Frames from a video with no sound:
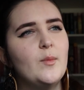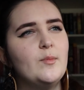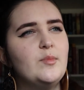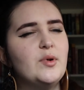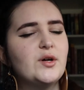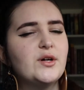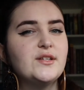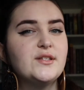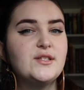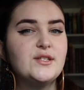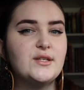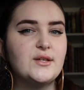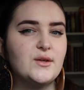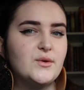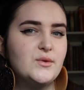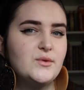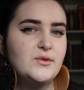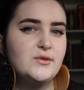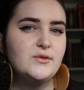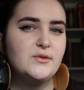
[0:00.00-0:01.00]
Book
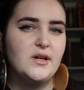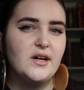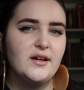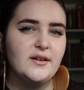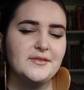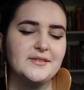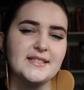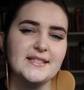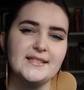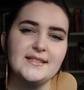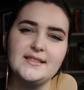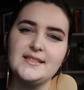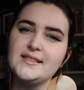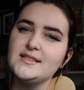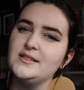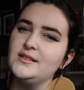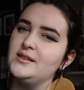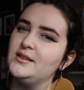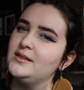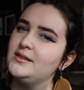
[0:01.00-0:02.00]
two was a
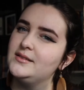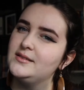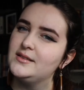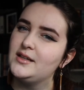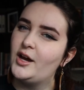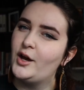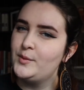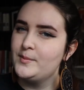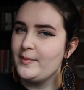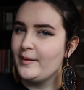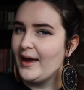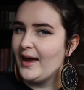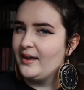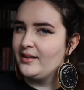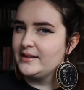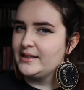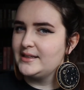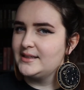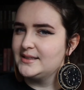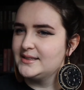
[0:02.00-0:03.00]
little
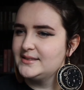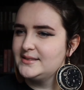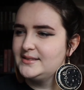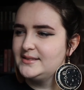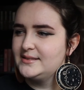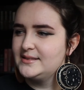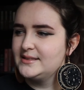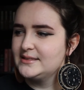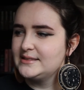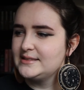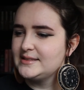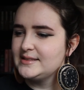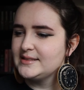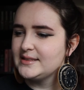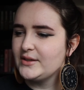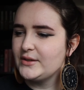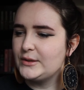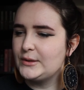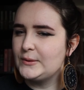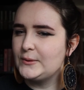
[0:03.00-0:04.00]
unbalanced,
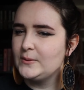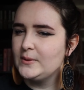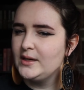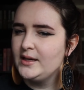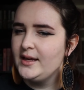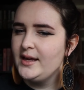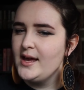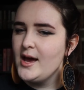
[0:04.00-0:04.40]
so